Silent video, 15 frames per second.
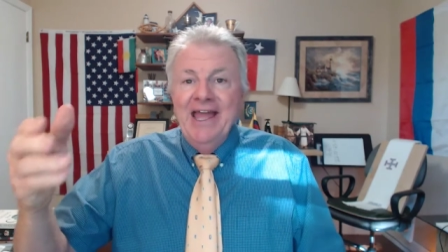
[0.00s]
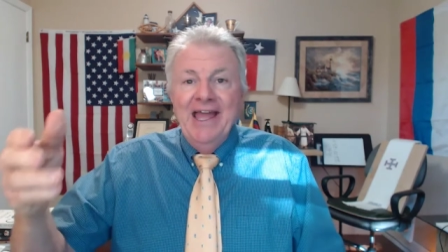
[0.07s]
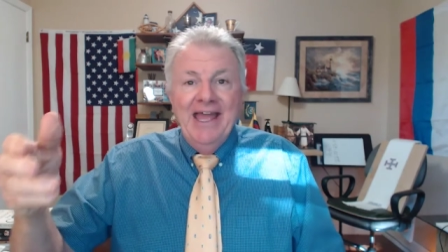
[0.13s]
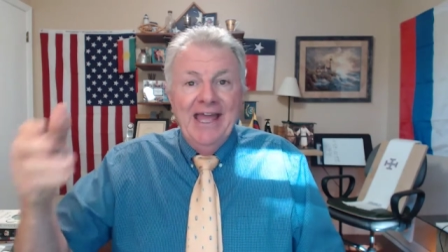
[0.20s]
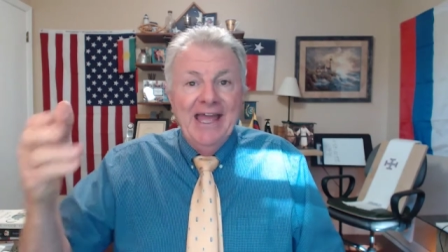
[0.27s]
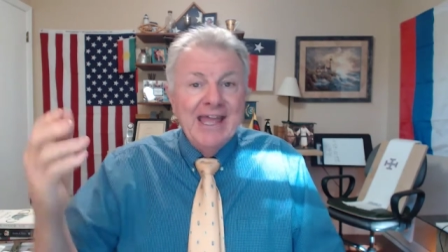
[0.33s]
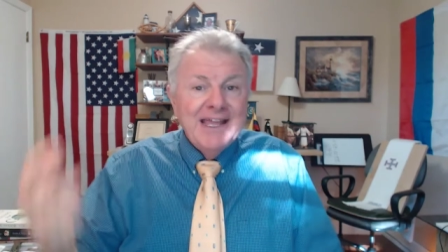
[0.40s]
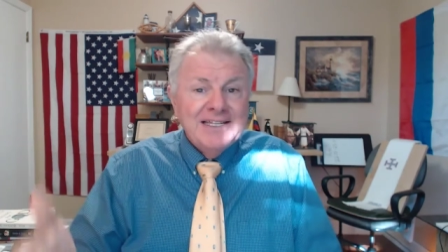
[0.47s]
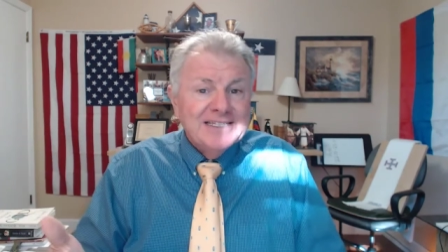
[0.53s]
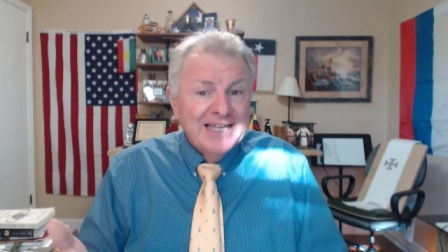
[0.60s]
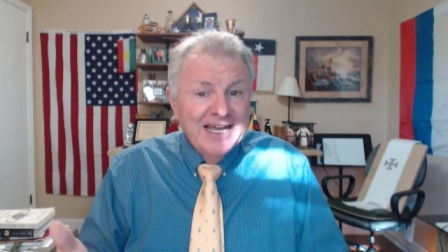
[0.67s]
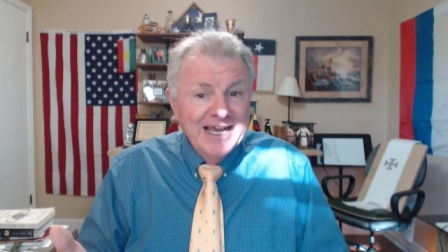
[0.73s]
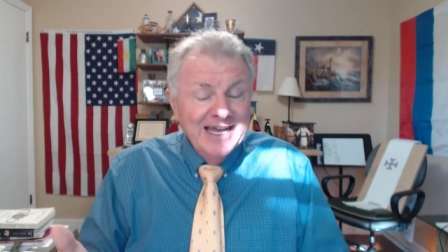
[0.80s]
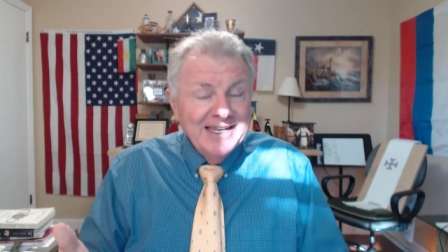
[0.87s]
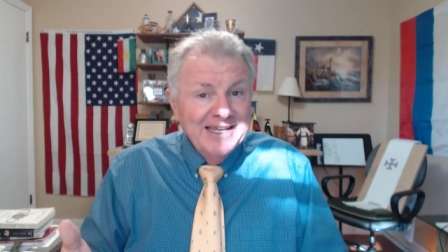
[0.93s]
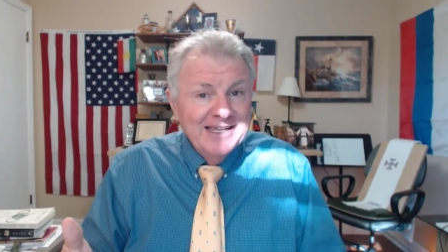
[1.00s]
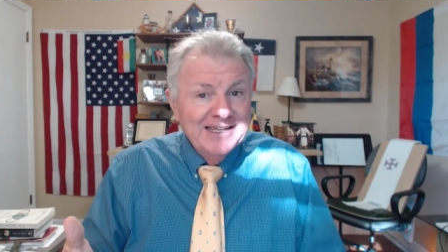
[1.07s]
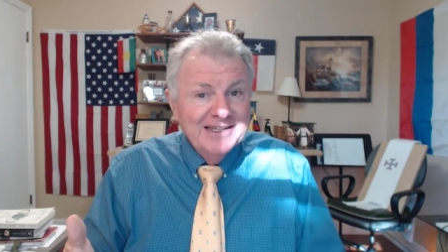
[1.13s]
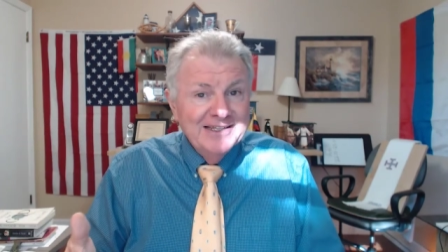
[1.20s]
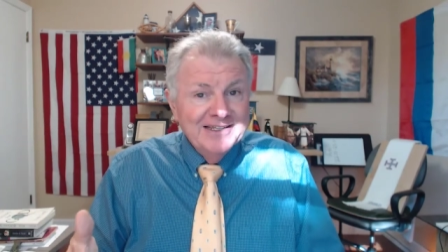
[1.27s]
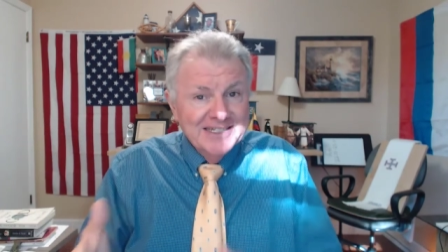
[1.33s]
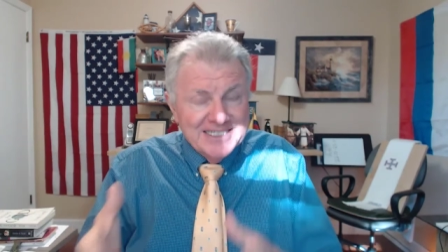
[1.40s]
he said,
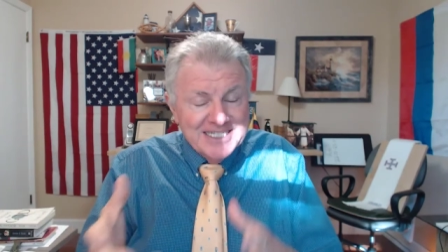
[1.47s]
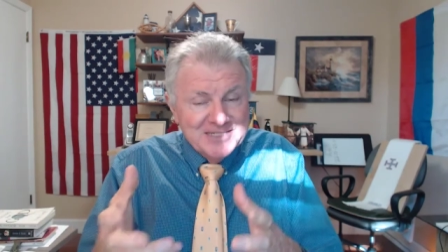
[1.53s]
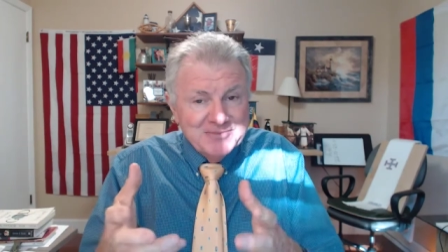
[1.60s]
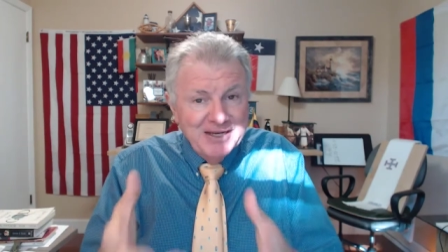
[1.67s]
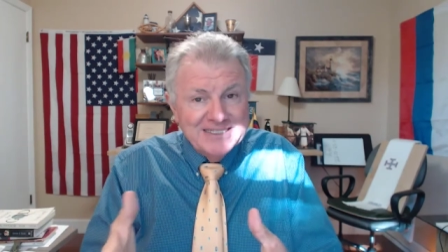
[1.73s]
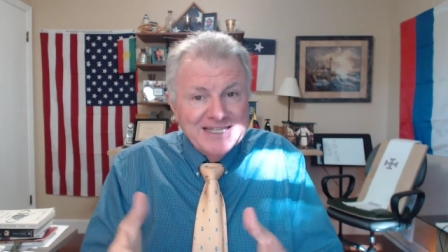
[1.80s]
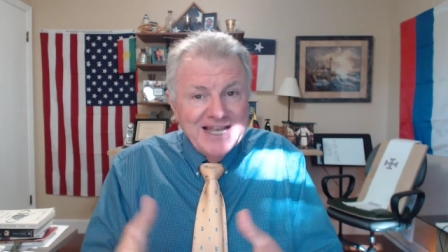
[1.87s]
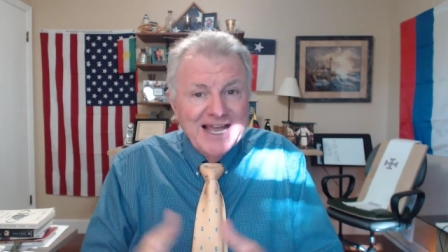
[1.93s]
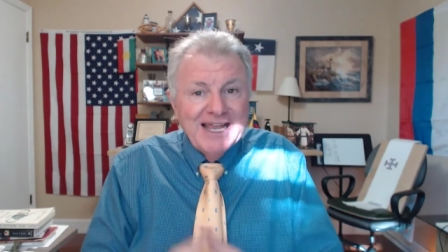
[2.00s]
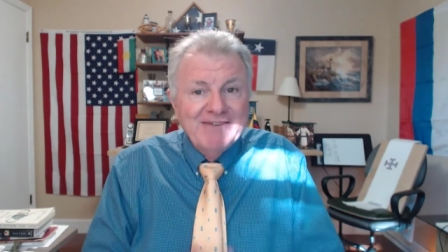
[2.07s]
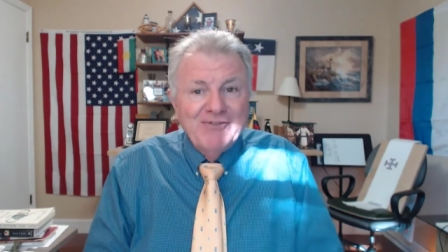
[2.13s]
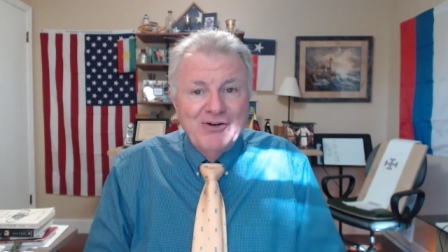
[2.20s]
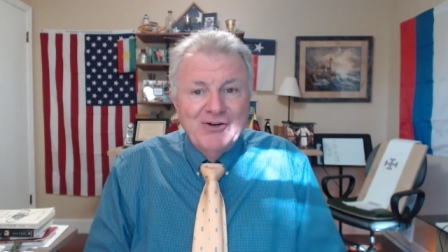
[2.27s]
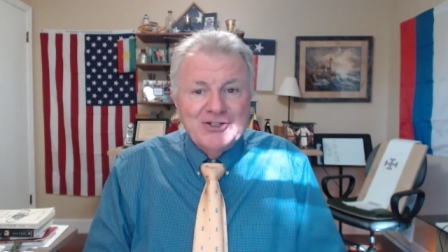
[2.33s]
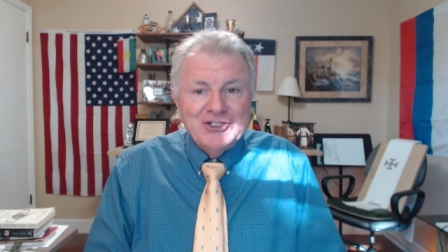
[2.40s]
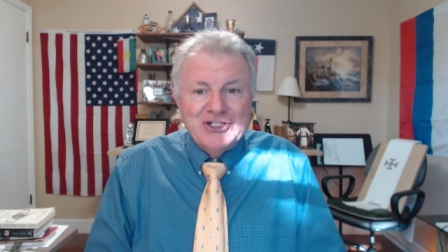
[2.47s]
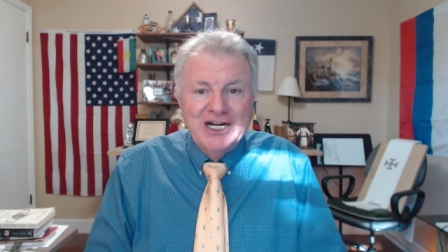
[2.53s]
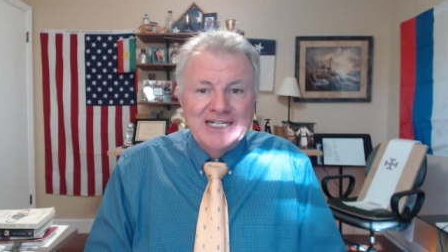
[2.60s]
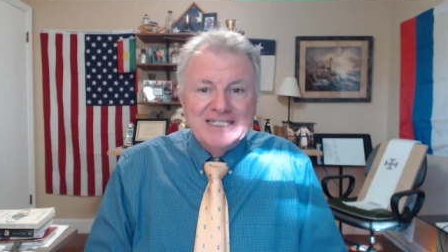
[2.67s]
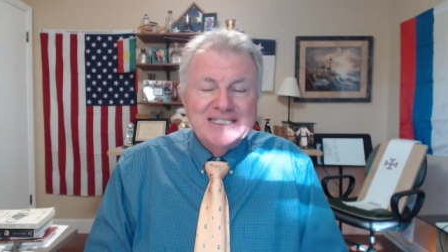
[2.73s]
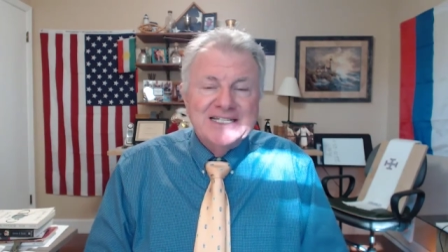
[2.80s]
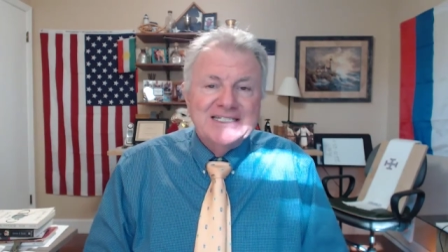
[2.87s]
and this is my second verse,
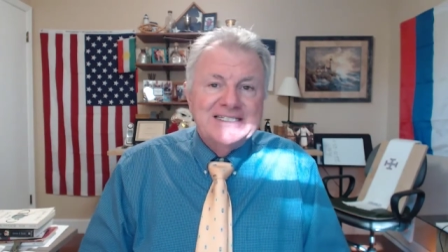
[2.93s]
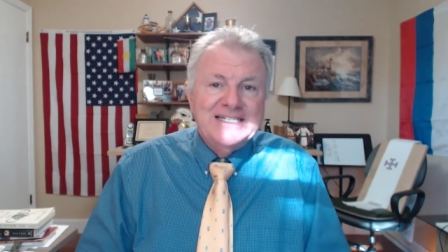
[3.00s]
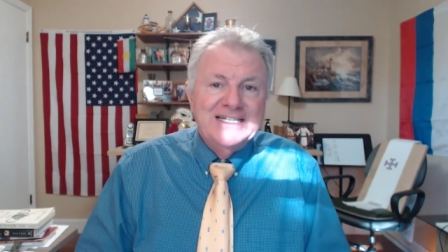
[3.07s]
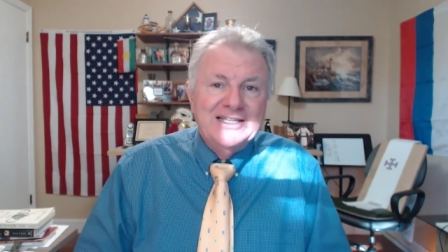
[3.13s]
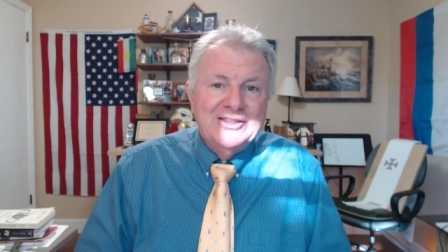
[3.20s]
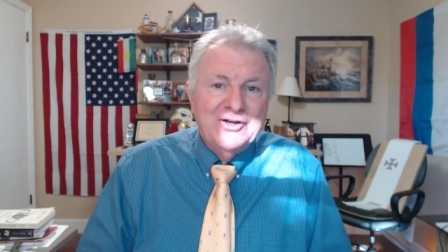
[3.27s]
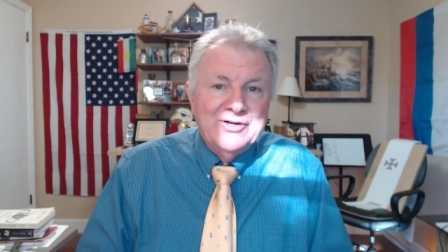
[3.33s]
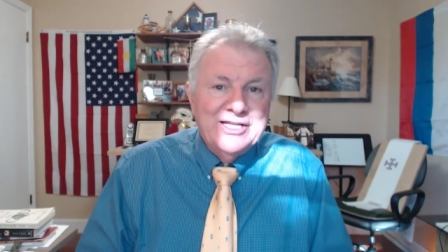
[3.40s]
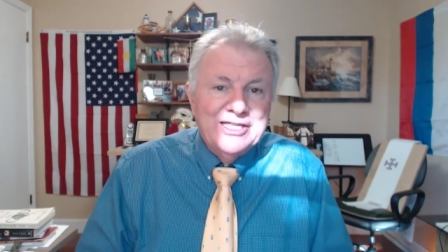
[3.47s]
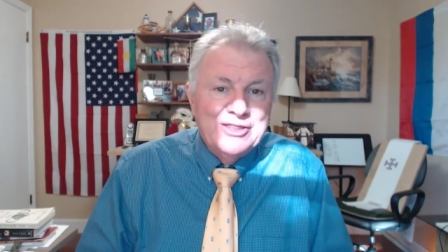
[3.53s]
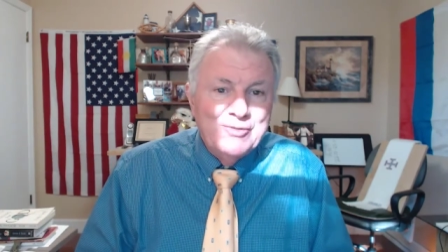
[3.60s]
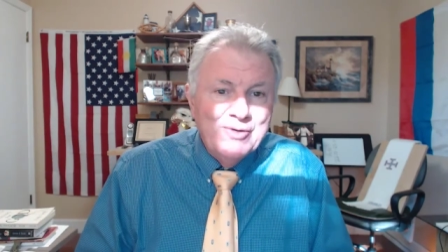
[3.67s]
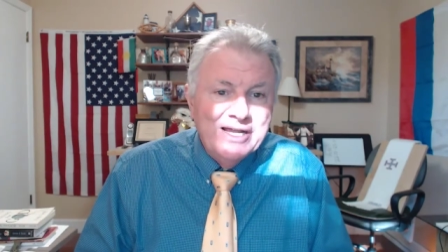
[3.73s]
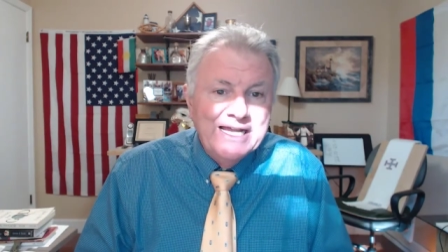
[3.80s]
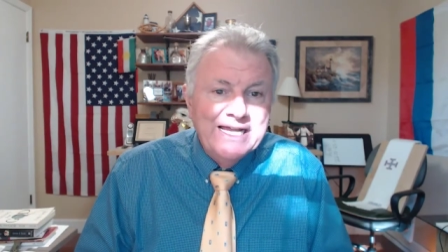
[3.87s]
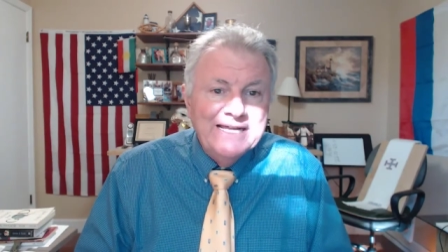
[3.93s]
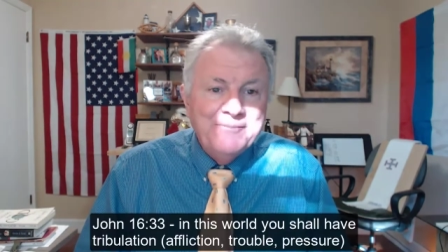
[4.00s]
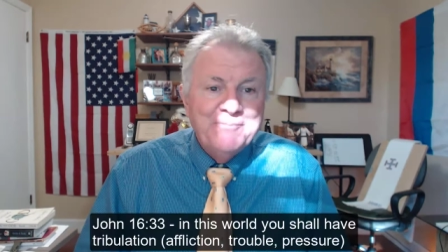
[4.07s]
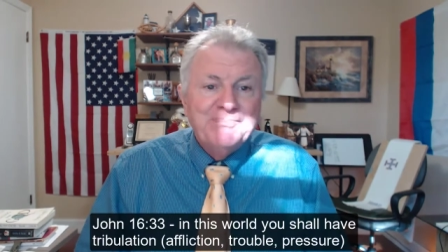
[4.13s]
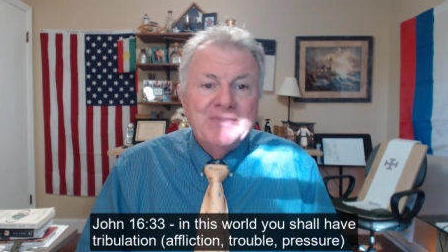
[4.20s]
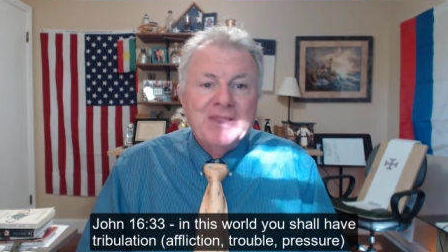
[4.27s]
John 16 33,